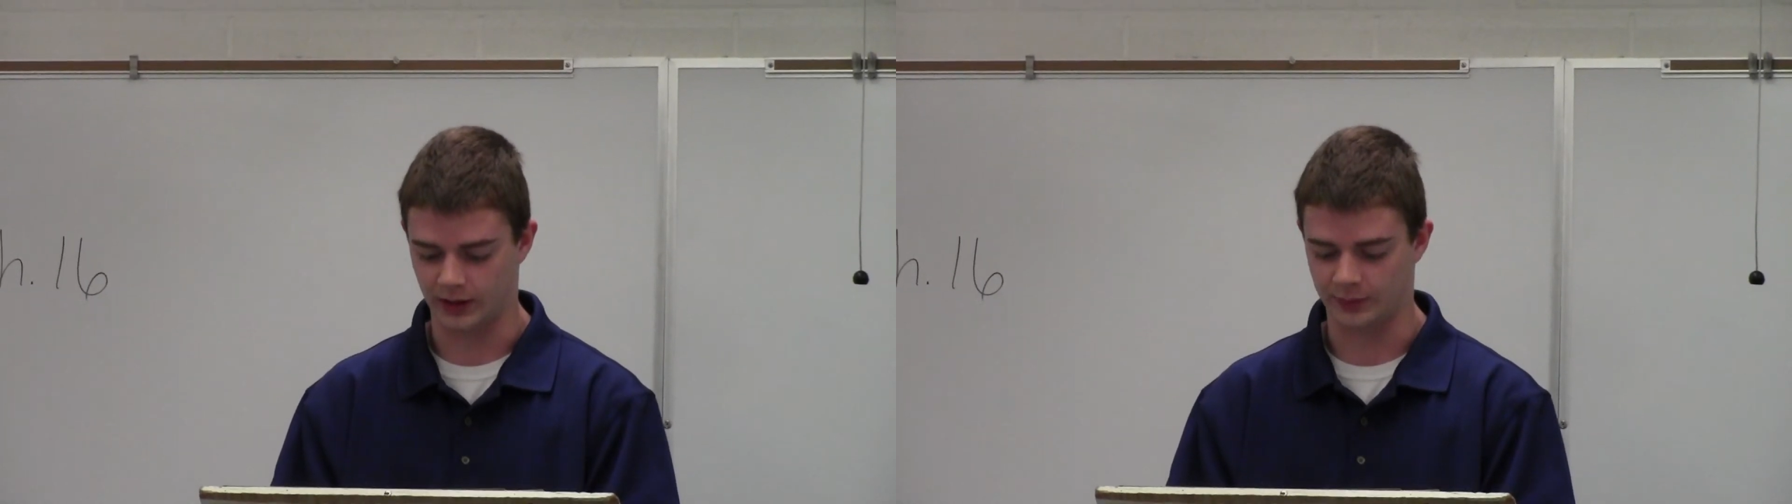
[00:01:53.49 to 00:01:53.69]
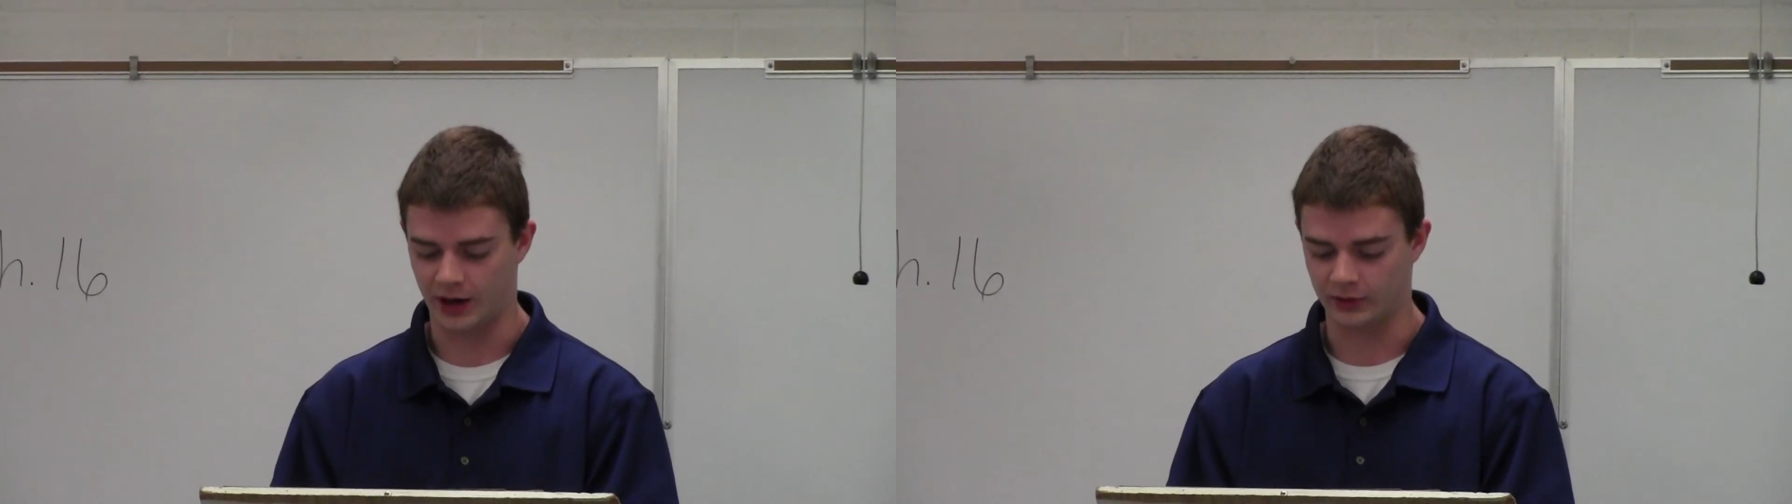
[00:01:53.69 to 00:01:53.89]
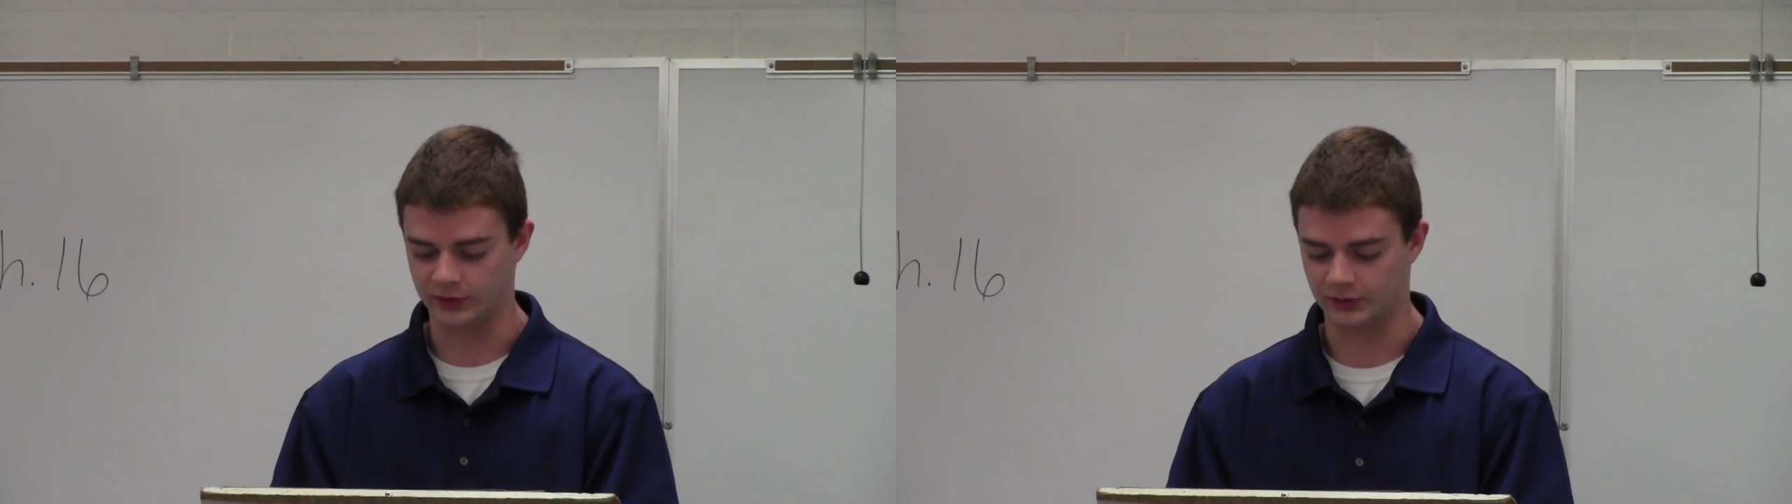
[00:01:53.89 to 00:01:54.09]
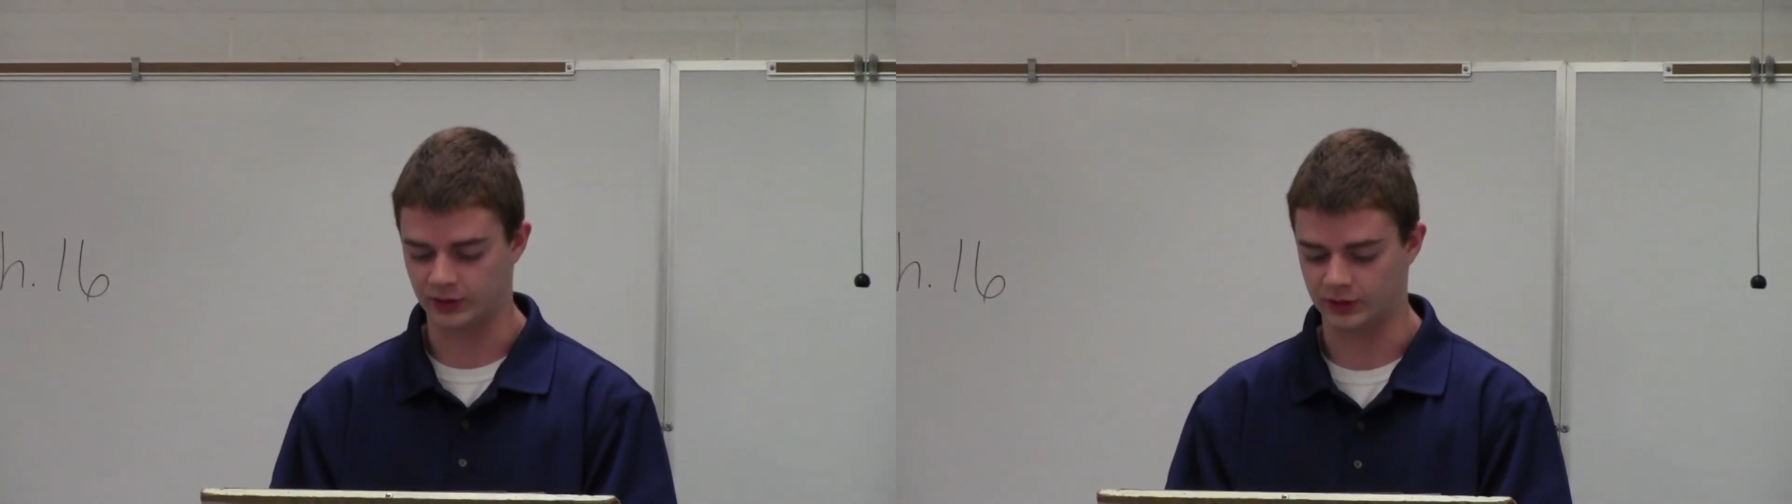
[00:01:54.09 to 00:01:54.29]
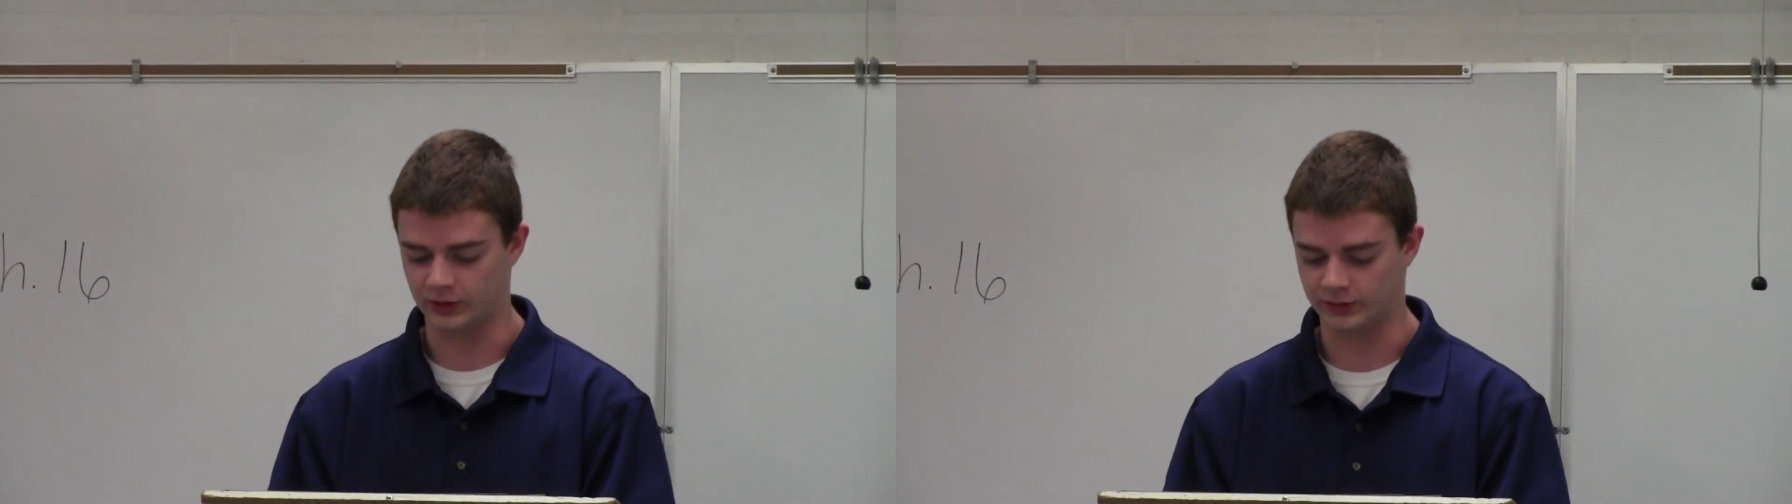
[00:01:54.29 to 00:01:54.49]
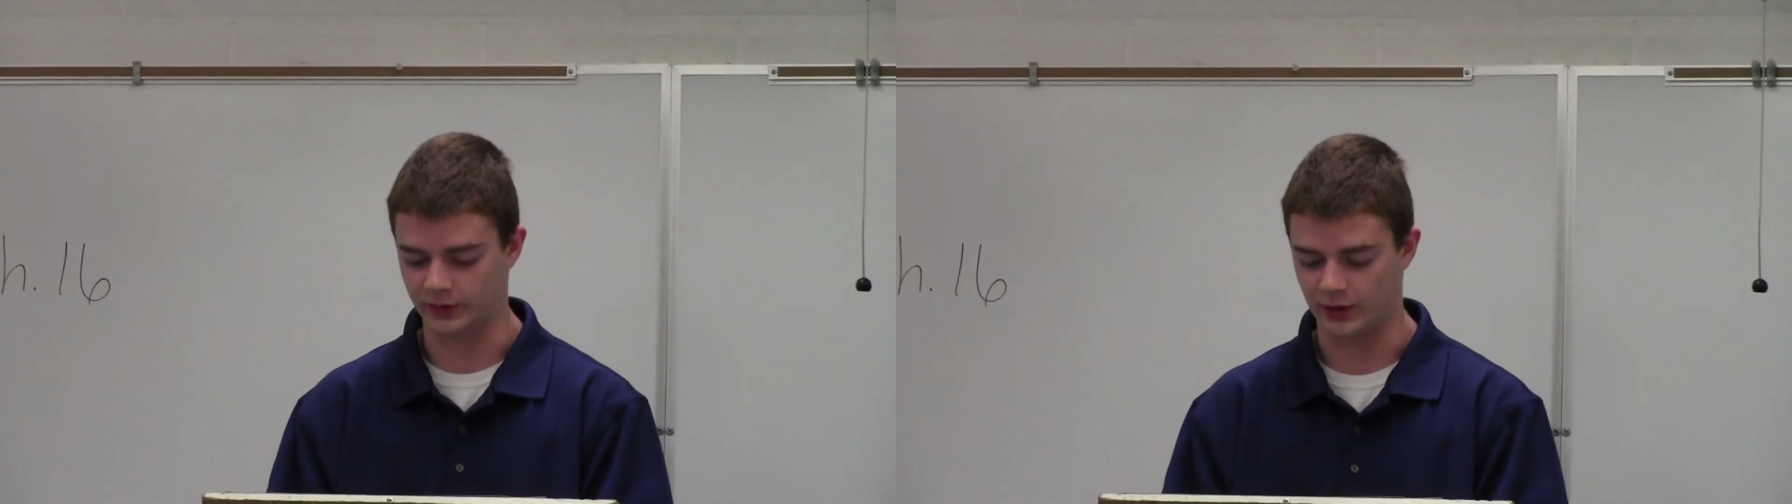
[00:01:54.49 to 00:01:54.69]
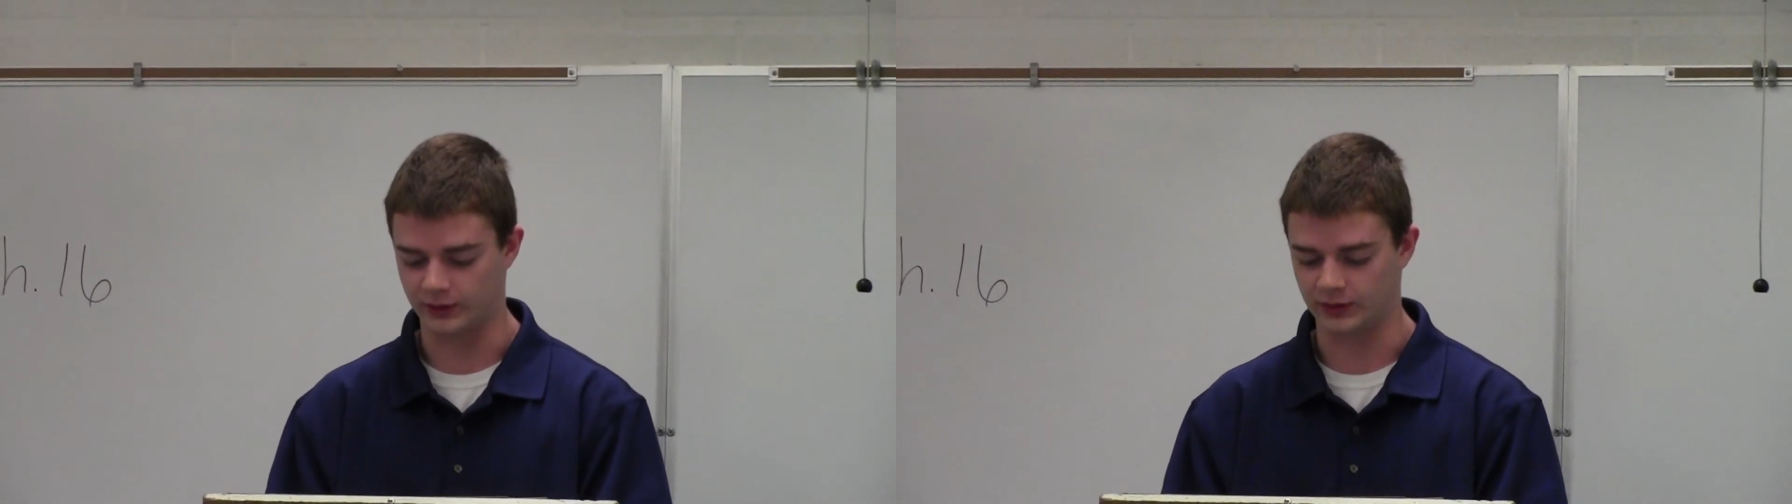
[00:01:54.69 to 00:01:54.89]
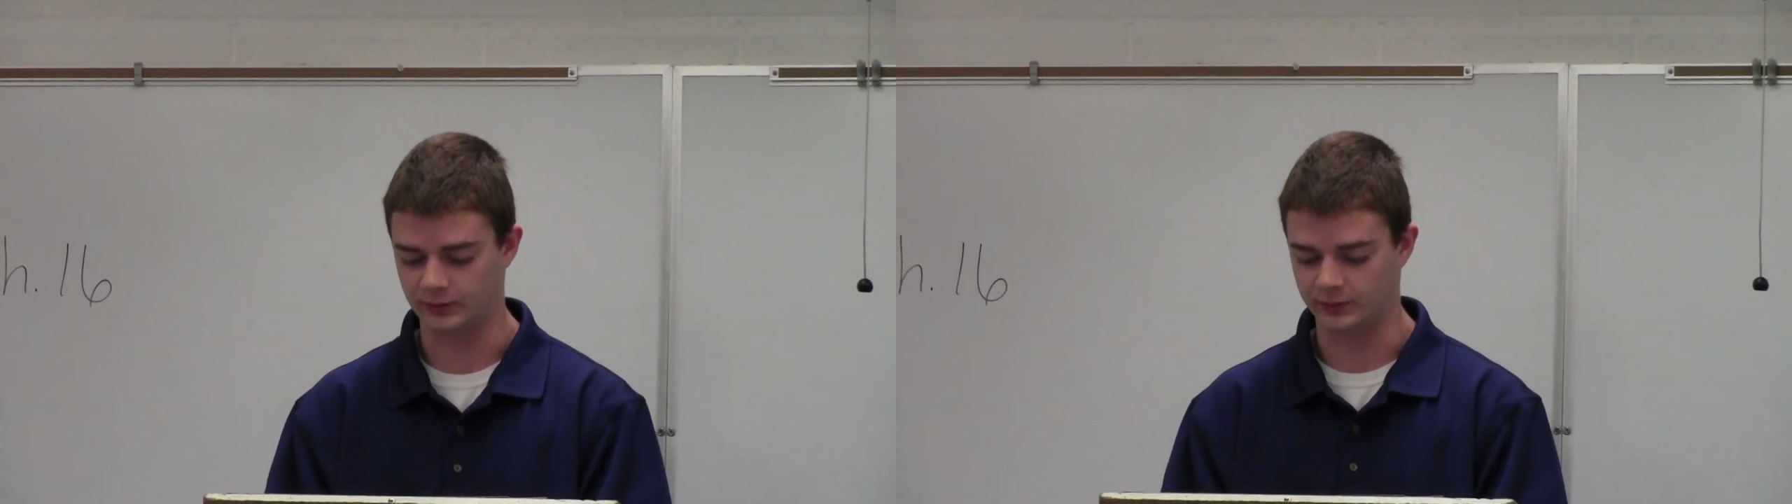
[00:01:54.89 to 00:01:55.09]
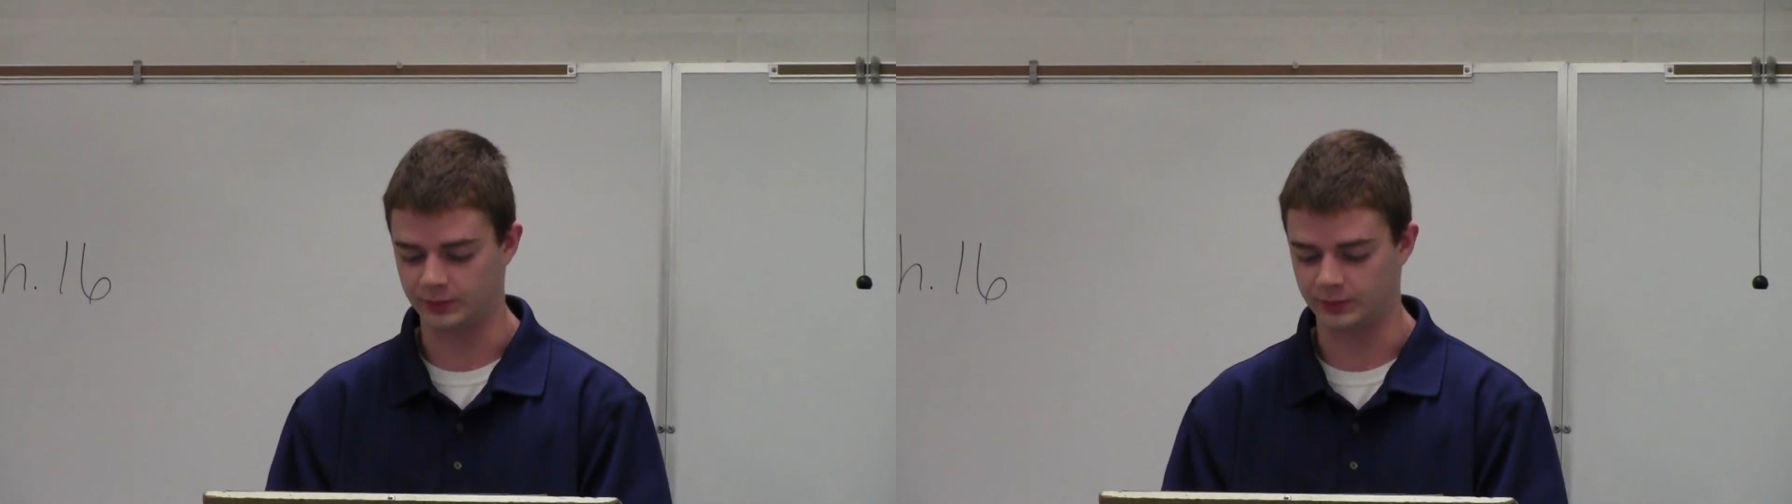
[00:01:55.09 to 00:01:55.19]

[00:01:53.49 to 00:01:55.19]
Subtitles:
a power struggle involving